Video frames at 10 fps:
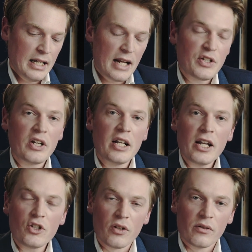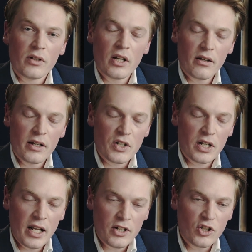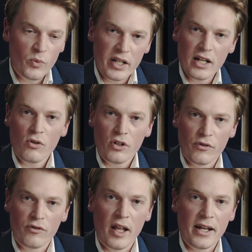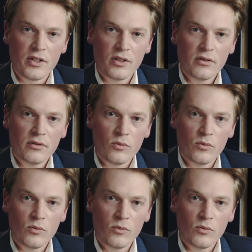And it's a connection that we cannot conflate